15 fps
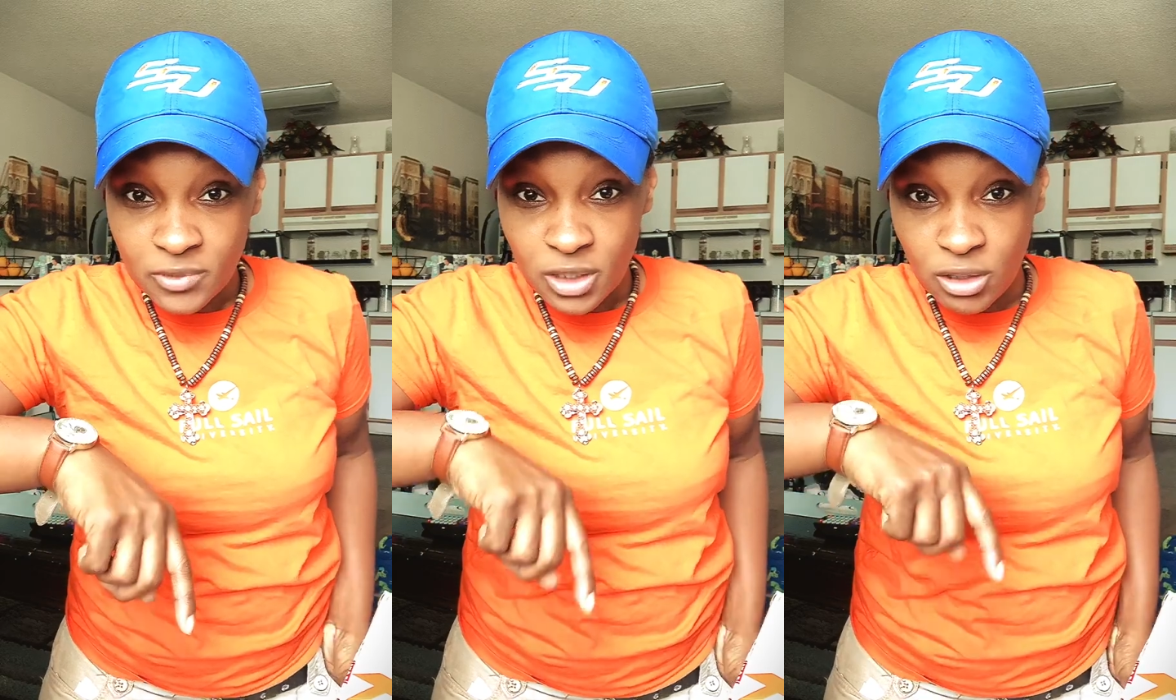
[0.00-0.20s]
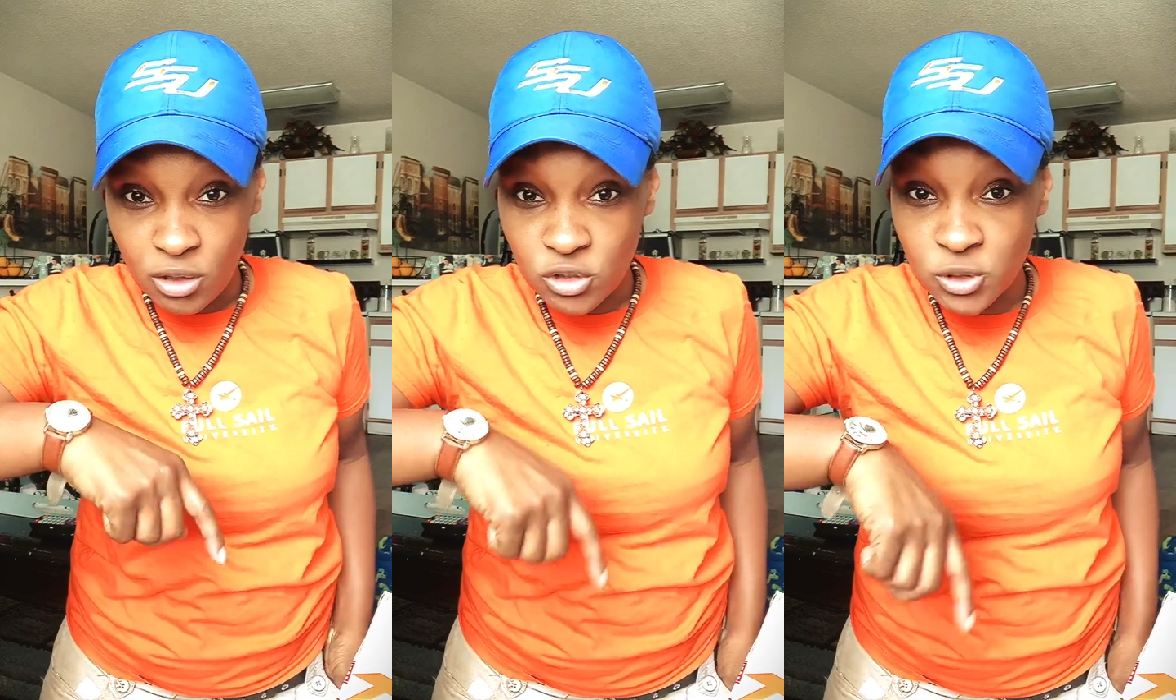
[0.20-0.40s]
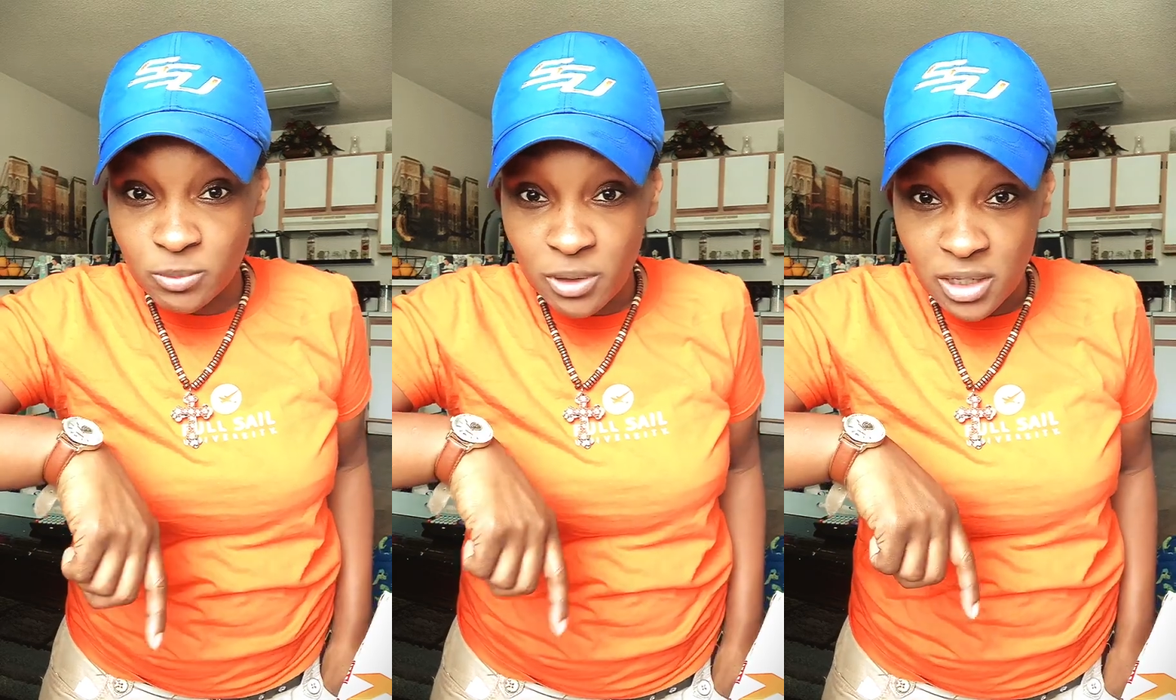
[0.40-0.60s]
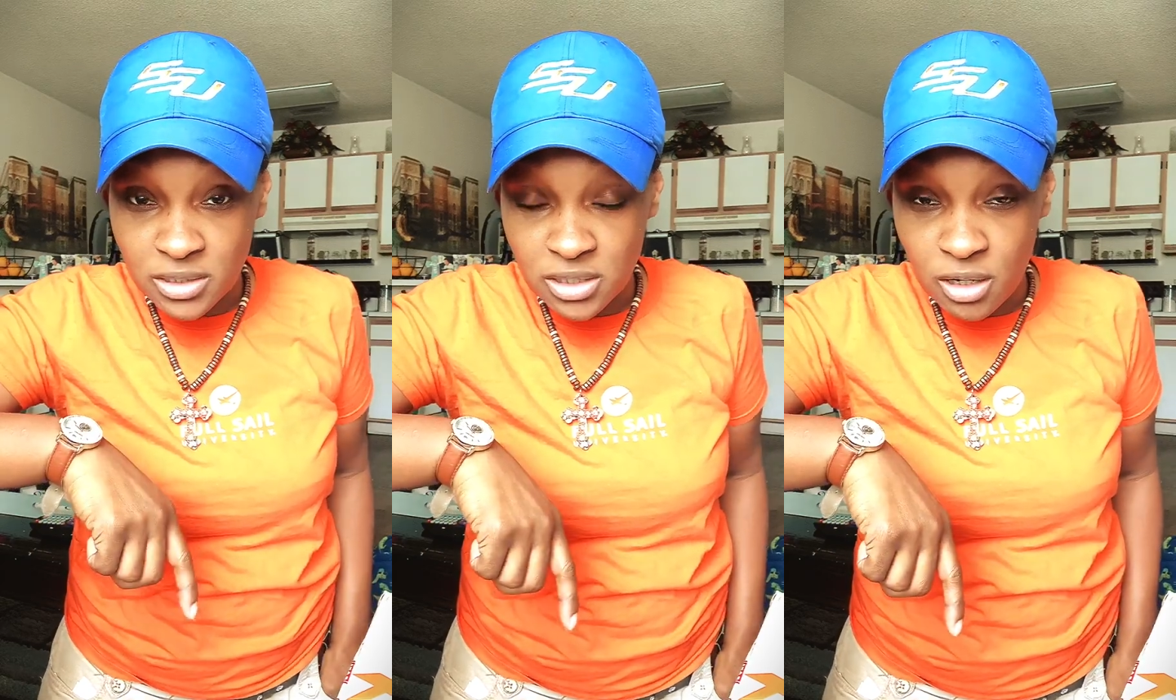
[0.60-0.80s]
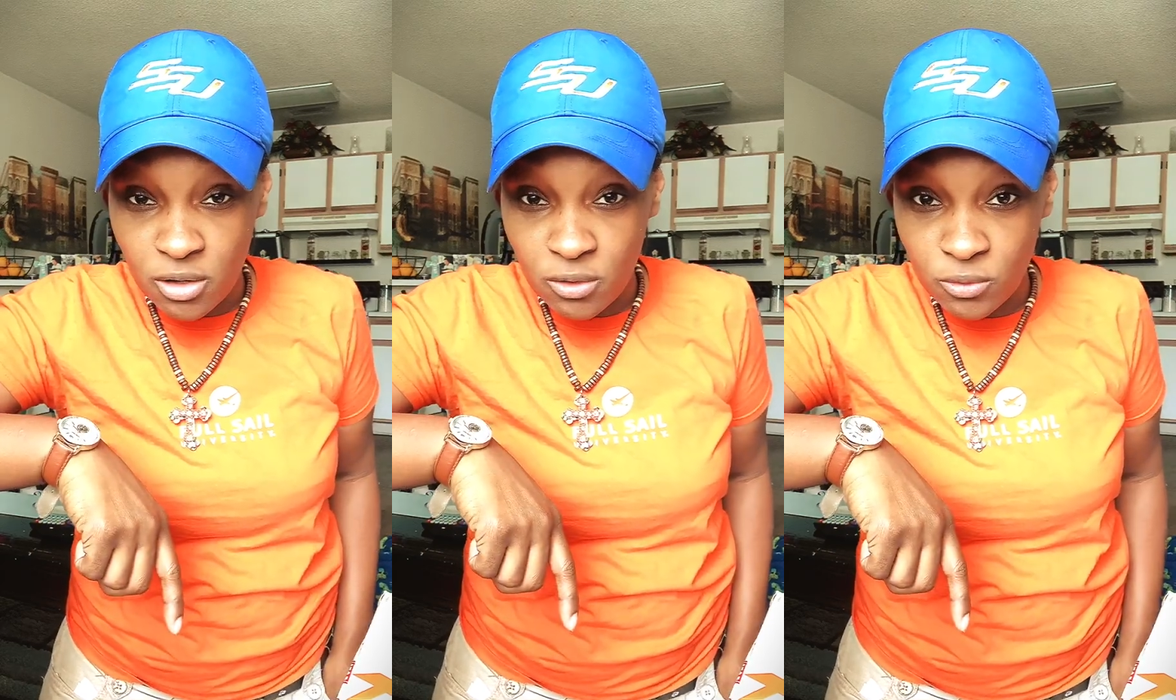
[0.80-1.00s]

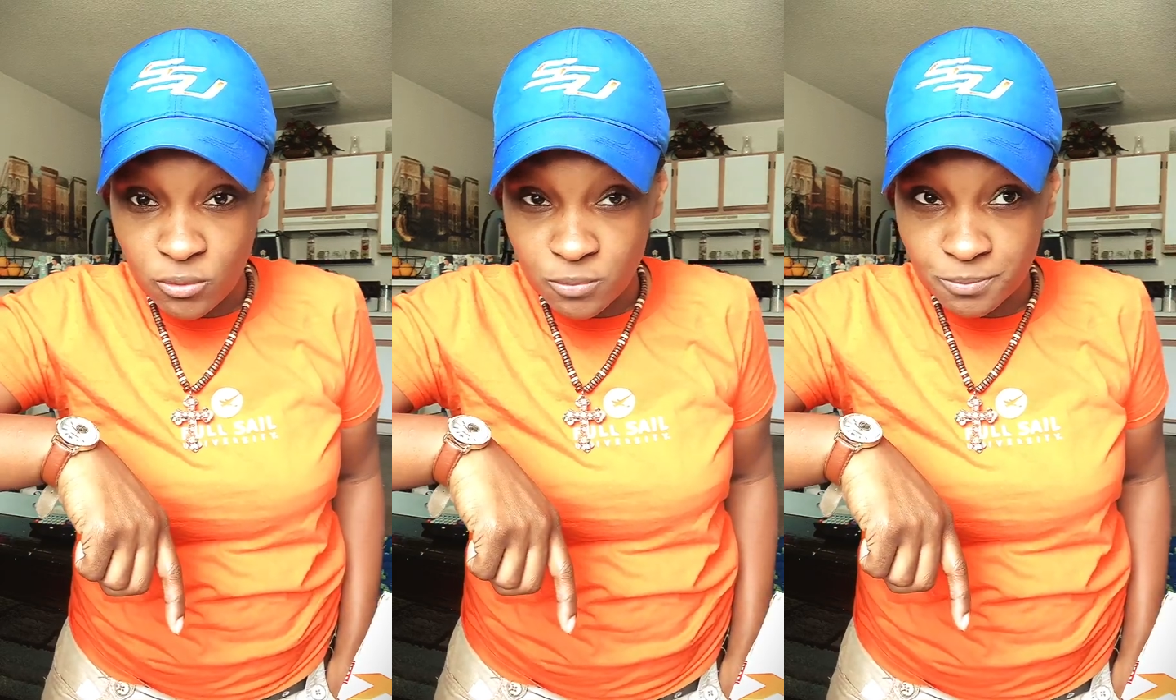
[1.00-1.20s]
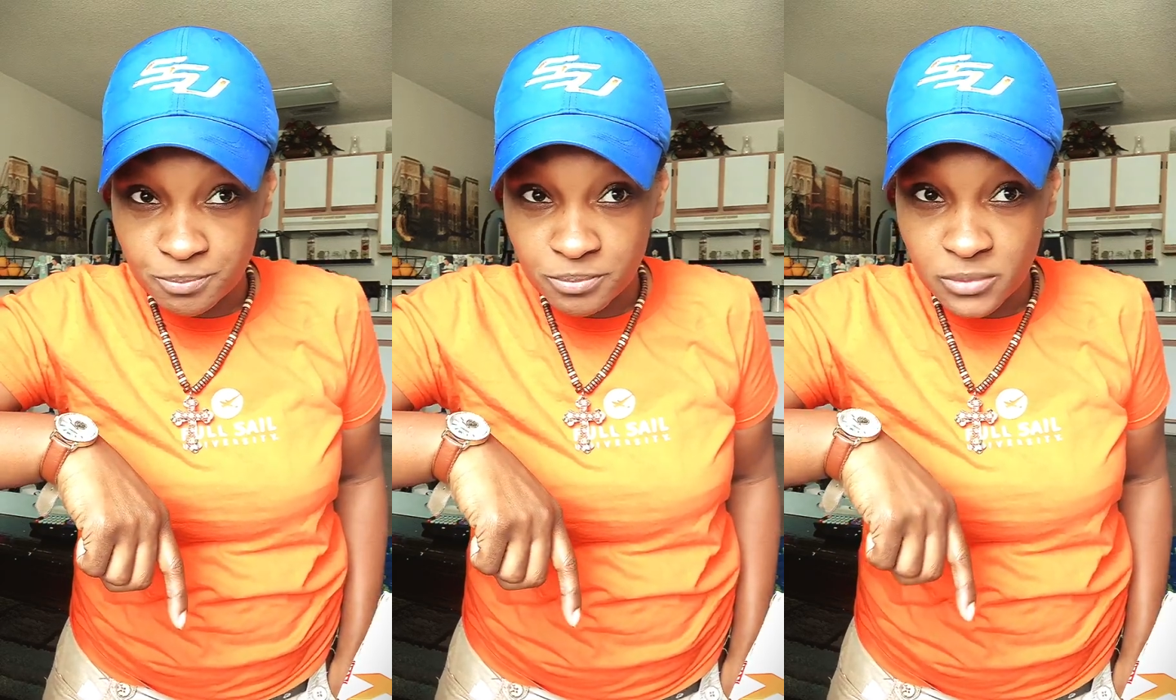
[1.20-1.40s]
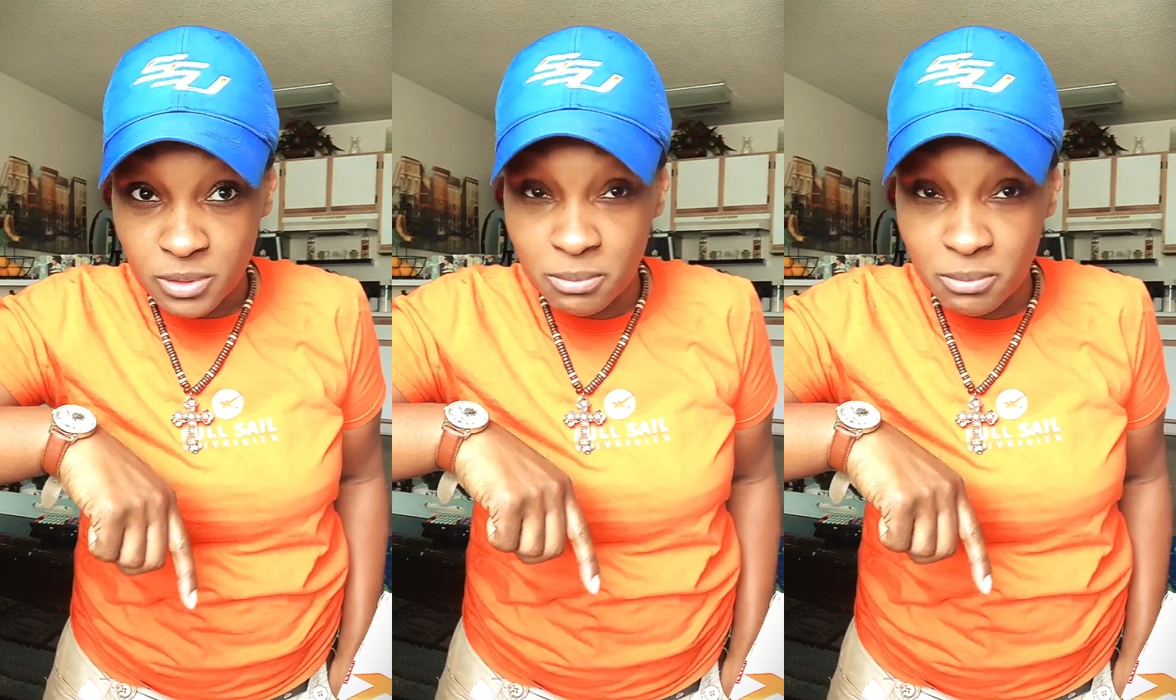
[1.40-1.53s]
lunchbox on